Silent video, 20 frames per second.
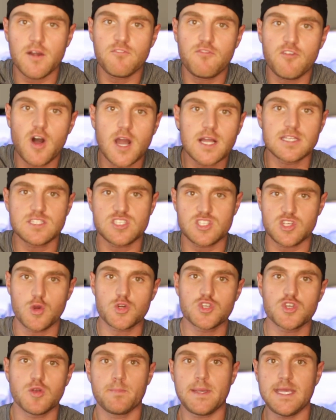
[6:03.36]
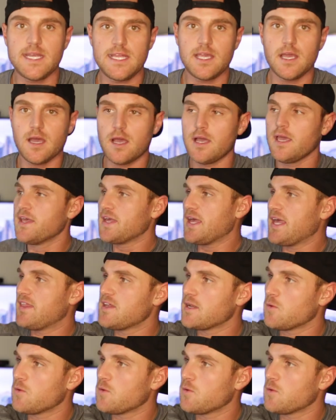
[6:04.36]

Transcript: on social media and